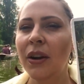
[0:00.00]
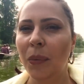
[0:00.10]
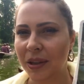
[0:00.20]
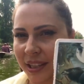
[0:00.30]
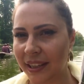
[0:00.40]

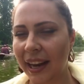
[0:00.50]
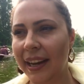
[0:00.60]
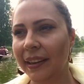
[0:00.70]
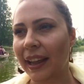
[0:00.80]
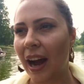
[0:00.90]
Once
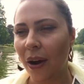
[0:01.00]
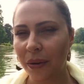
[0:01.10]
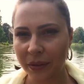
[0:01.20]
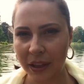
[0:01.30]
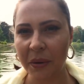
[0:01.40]
again,
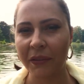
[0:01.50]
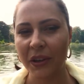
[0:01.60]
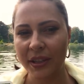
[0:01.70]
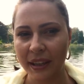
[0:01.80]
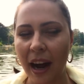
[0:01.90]
allow the
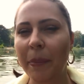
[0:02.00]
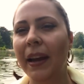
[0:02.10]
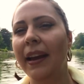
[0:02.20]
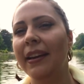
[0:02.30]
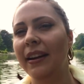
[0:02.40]
universe to come
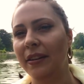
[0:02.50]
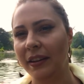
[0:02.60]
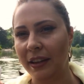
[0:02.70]
in and,